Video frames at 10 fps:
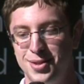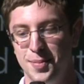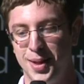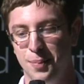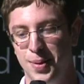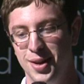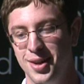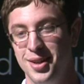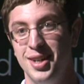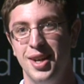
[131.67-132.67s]
from the
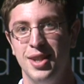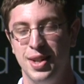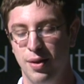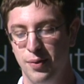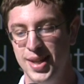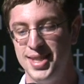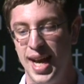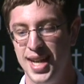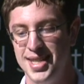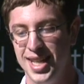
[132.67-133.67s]
computer, then we
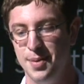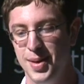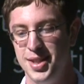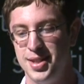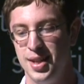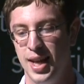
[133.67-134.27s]
resize the image,